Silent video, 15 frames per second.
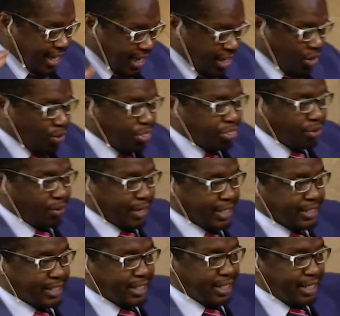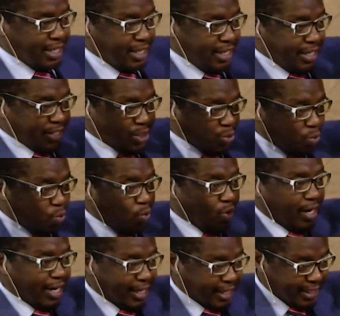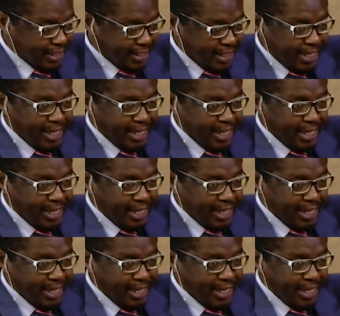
in authority is one,